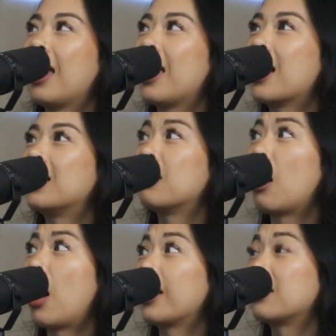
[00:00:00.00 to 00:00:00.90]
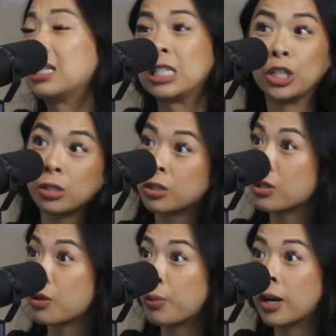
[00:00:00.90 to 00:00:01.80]
And I continue to
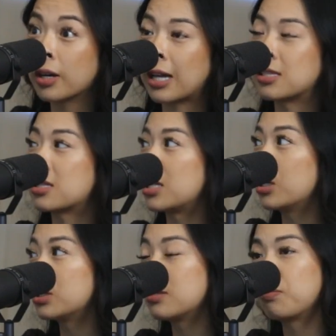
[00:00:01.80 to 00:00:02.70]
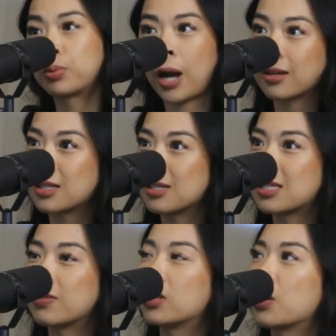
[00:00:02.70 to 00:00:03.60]
do the work. I still
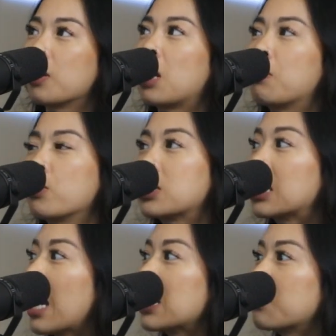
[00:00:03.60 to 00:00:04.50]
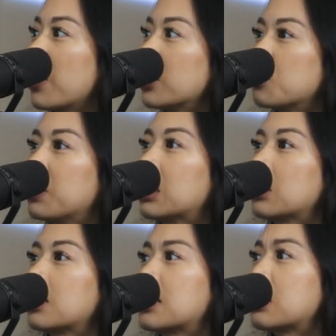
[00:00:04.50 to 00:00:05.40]
practice even though I'm not posting as much
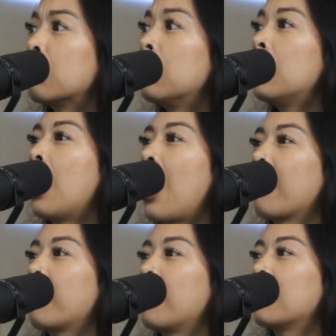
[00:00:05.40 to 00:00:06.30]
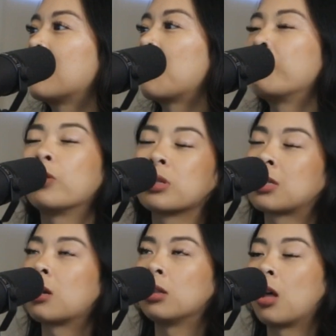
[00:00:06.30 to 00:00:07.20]
because I think that I'm
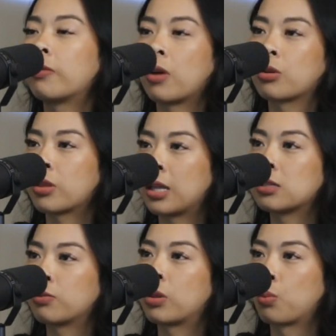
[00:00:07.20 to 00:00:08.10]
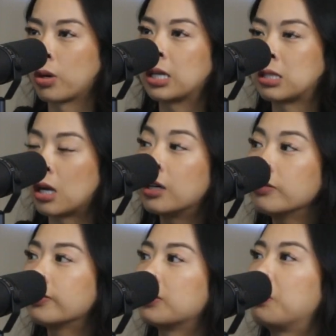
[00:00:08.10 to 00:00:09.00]
focused on a lot of other things with work
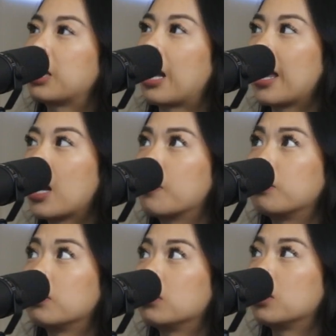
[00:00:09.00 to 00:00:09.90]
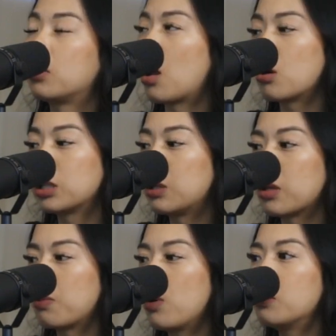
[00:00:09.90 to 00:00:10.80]
itself. But I am not only
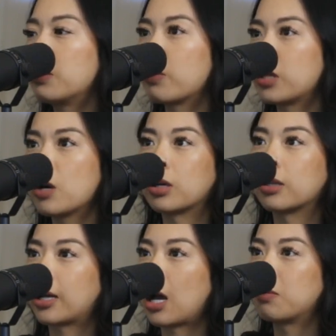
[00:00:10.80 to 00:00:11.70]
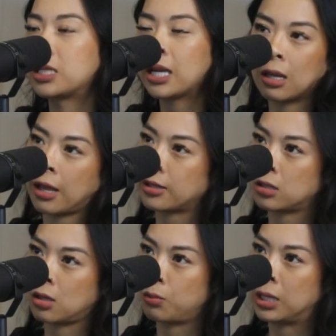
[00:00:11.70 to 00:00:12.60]
with pole, but with yoga. Like I'm taking
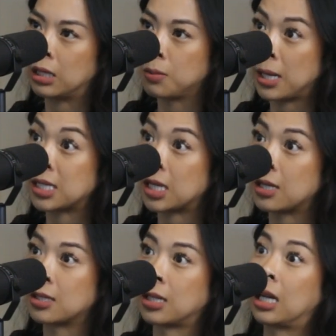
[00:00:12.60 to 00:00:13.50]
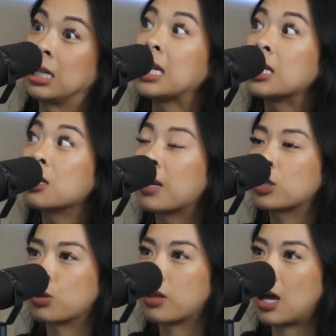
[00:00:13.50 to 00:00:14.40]
classes on a weekly basis. Like I need to make
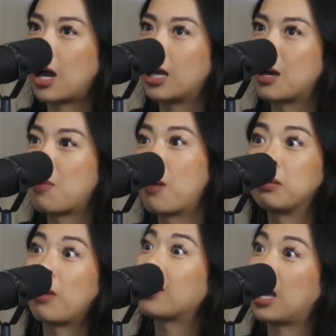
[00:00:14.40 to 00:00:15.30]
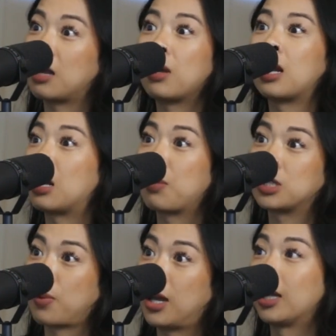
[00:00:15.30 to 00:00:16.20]
sure that I am upping my game in any
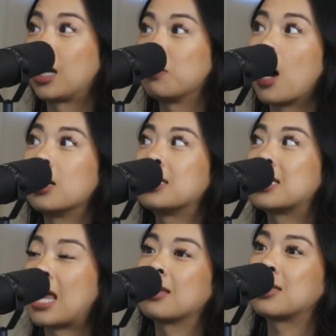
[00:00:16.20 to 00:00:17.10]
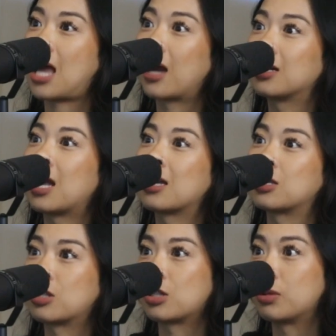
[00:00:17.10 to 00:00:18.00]
which way. Like I'm not staying stagnant as a
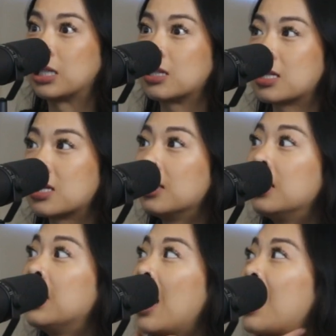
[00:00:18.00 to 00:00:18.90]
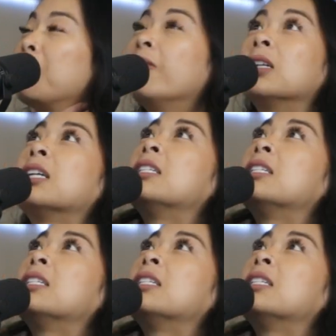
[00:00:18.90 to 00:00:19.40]
student. And I'm even